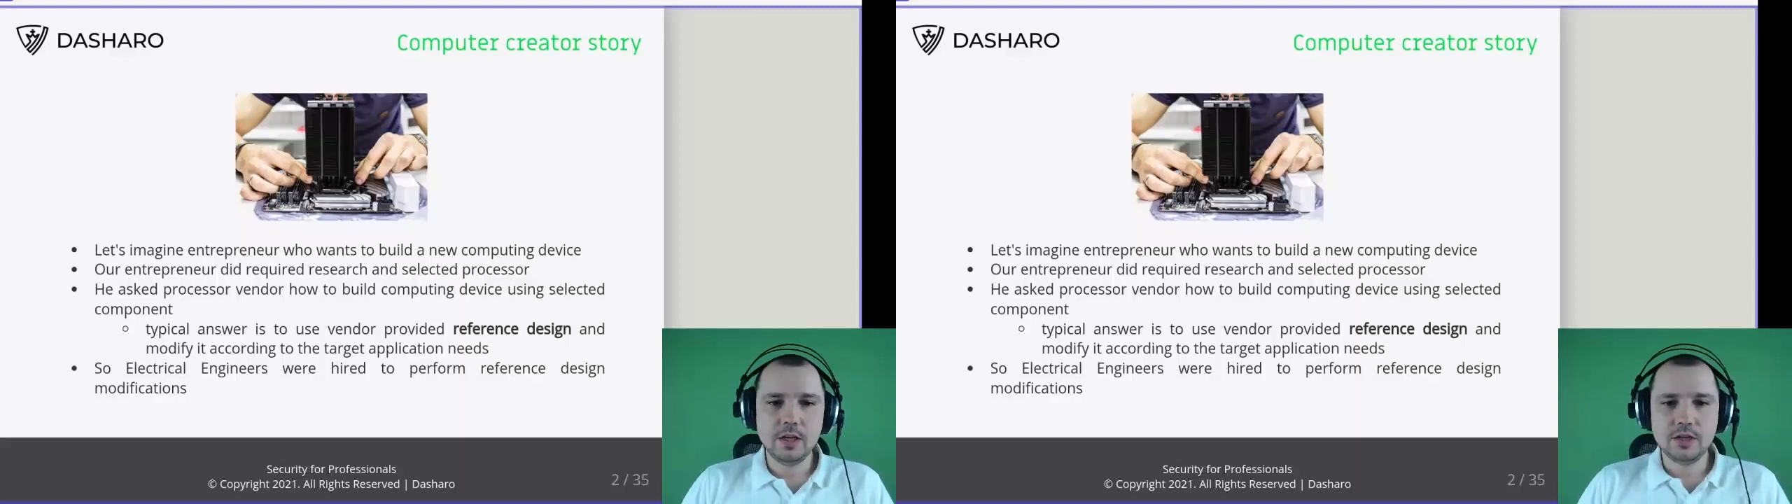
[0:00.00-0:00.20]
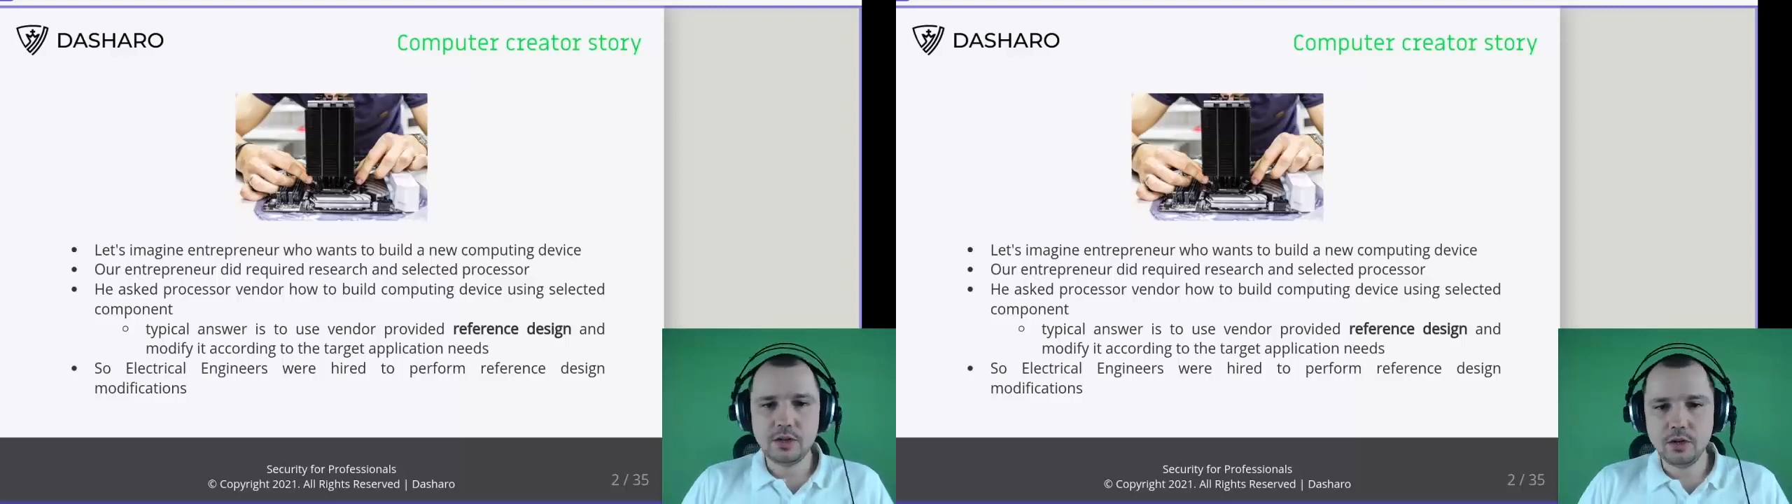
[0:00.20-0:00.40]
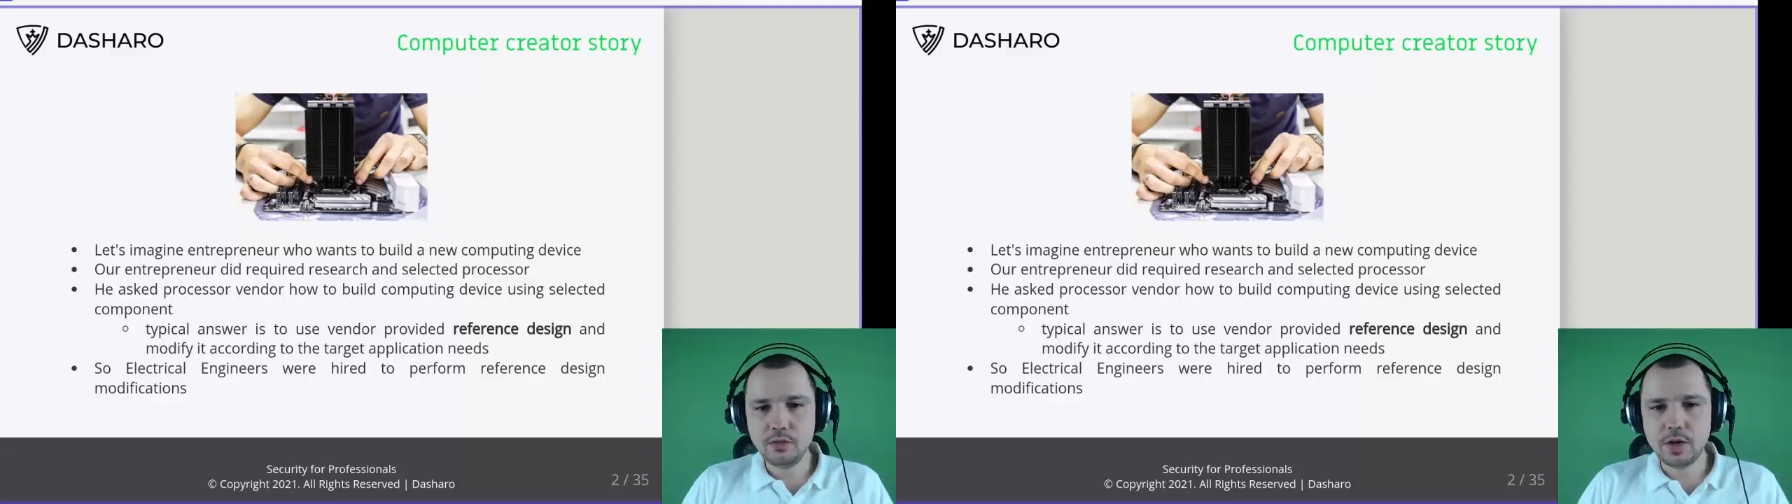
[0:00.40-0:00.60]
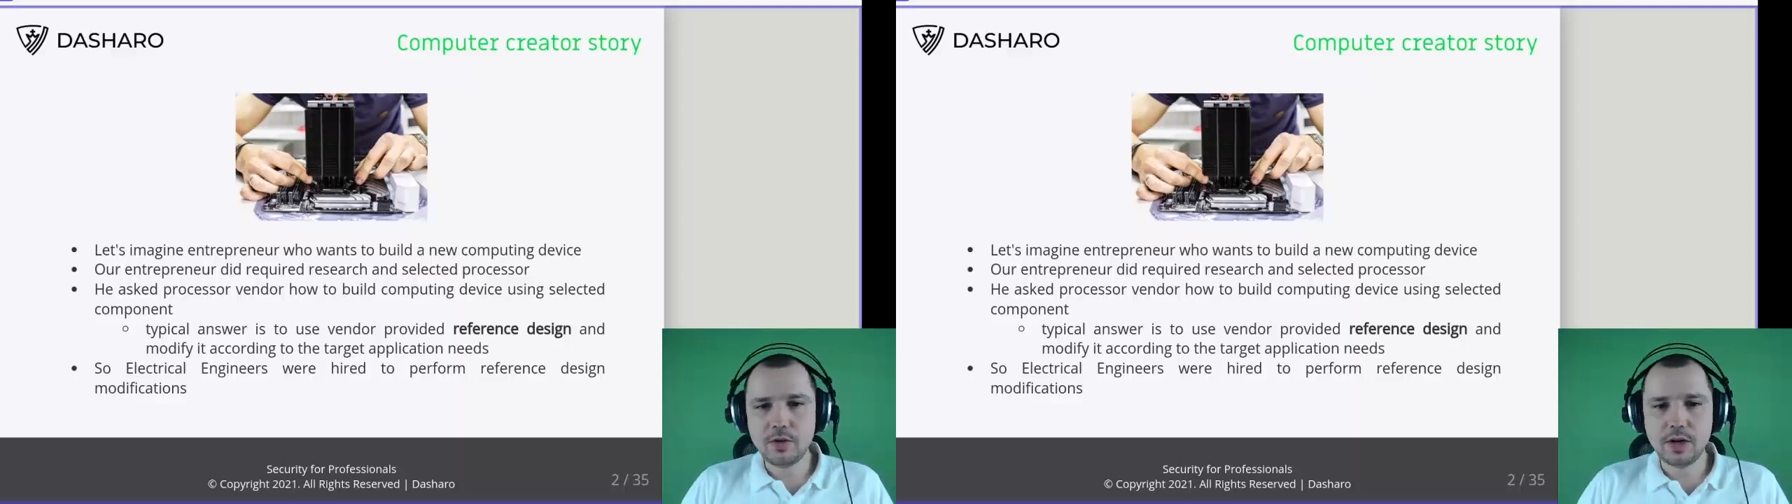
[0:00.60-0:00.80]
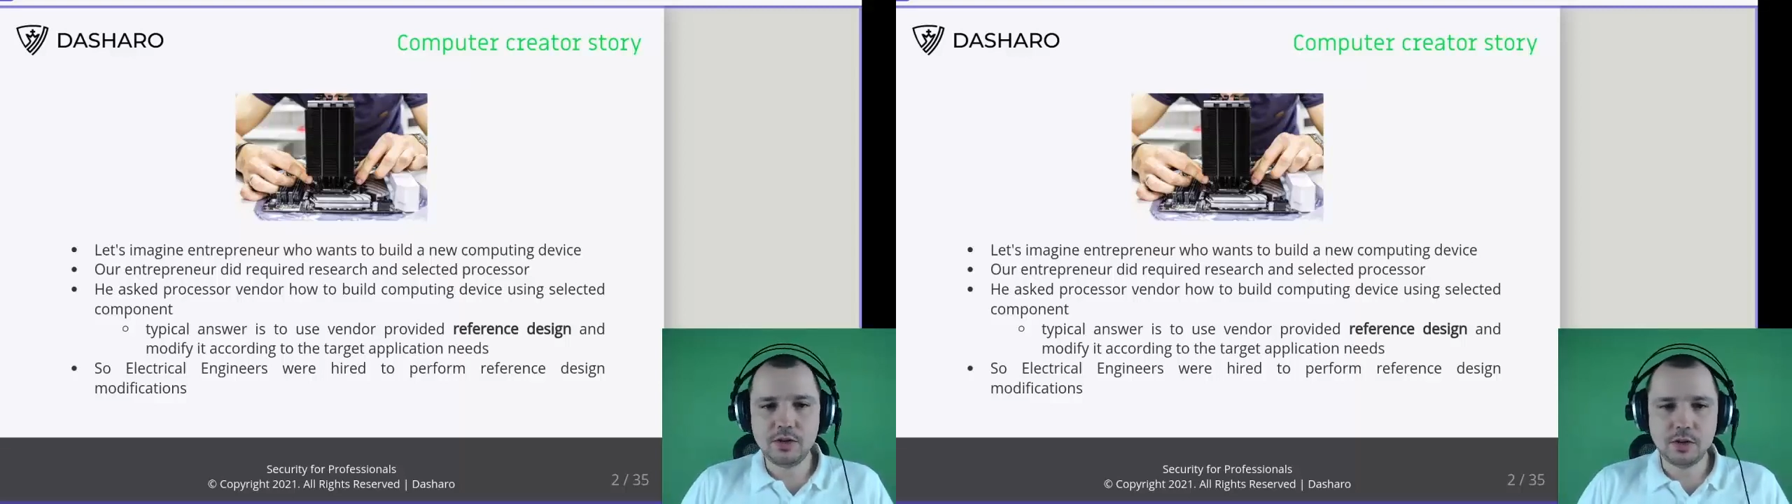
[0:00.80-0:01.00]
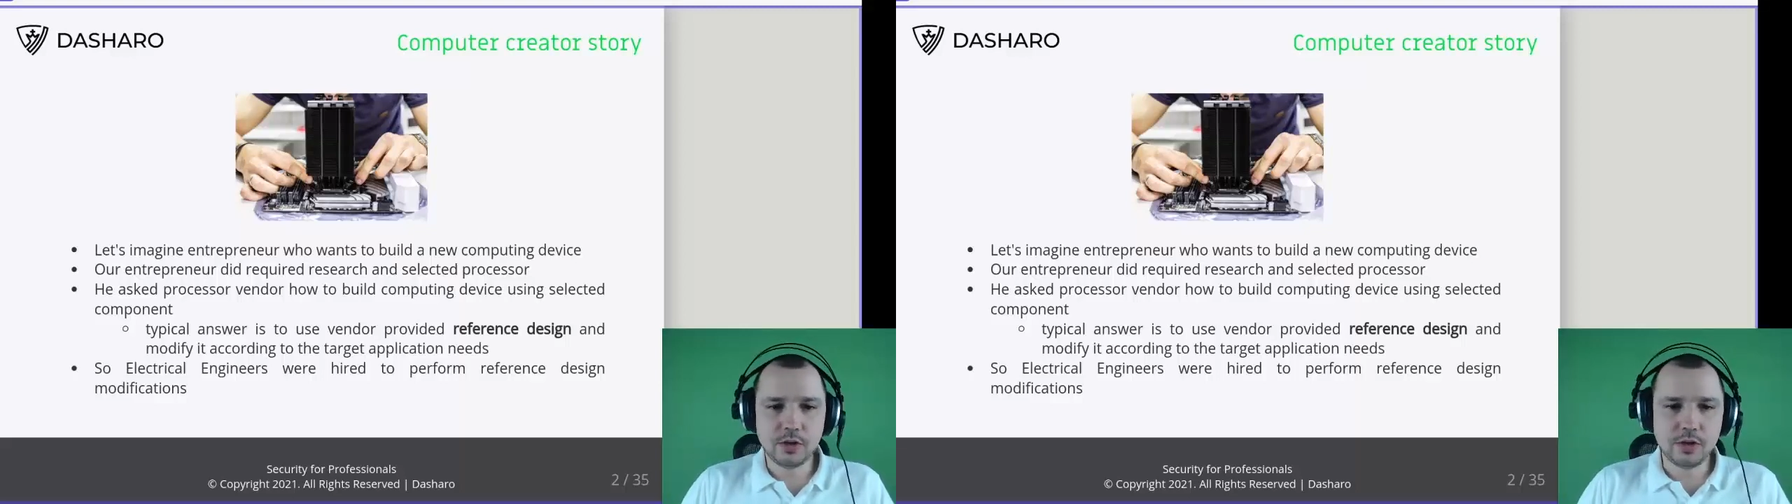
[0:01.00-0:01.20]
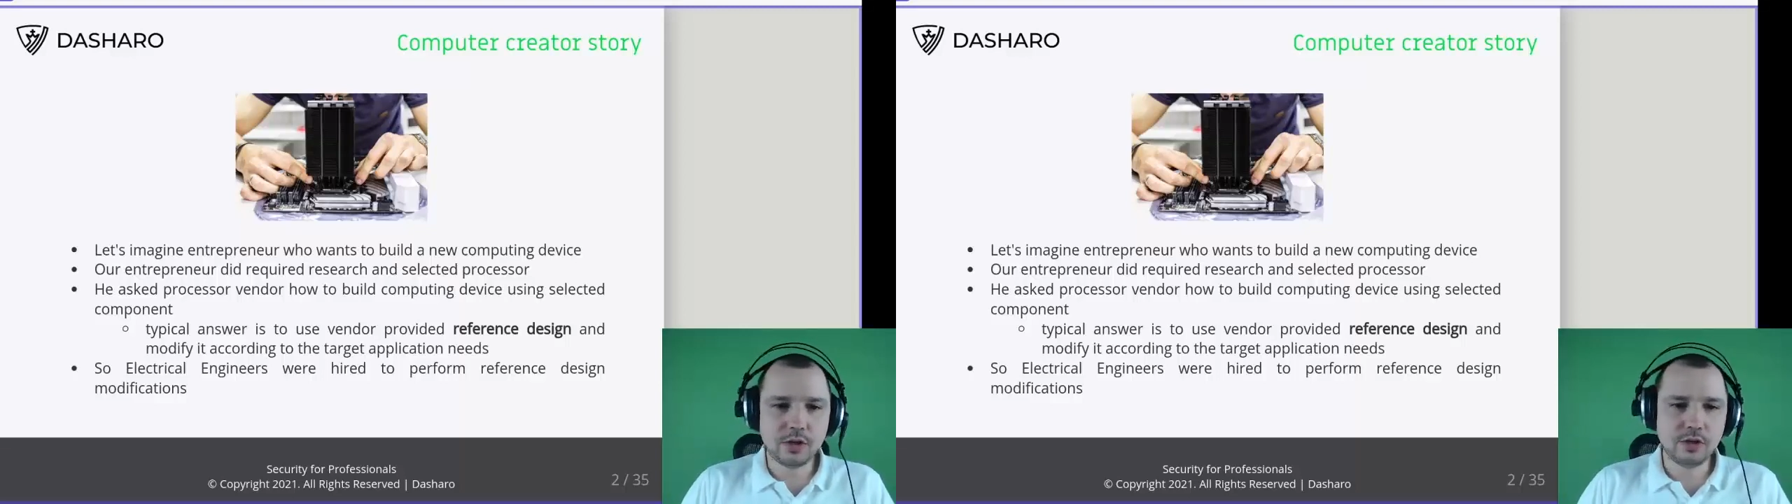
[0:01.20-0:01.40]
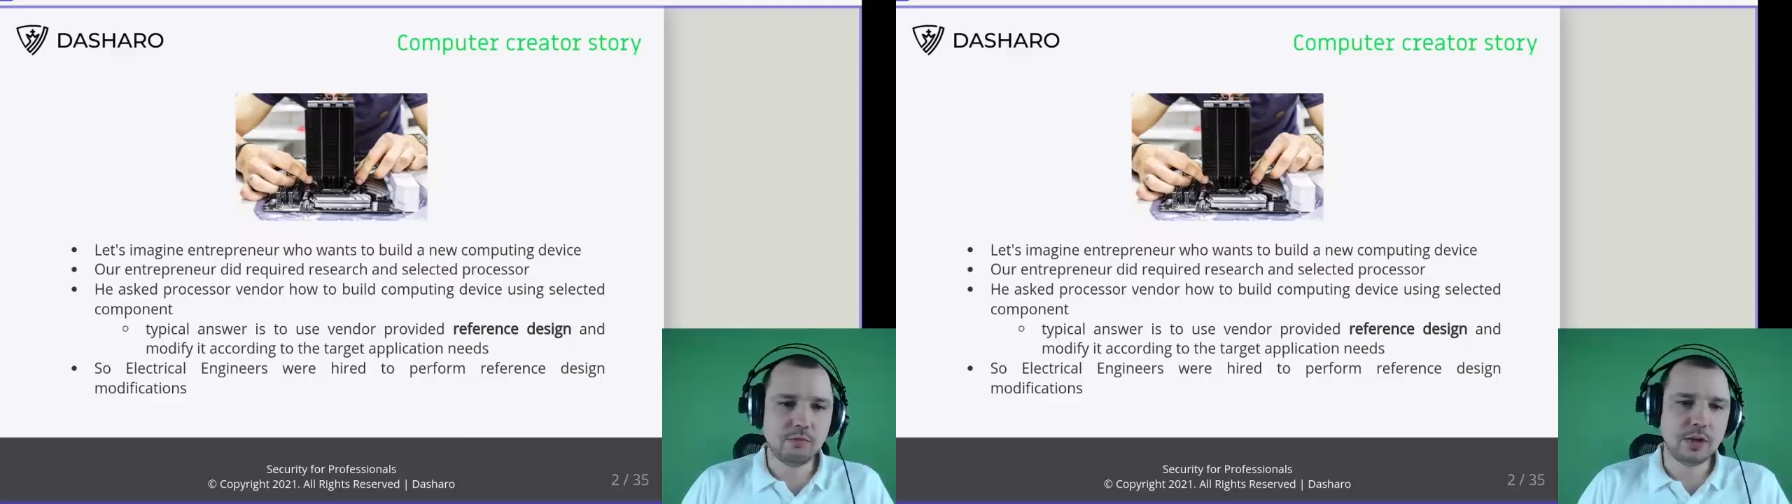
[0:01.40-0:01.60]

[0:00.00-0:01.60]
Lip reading: So our entrepreneur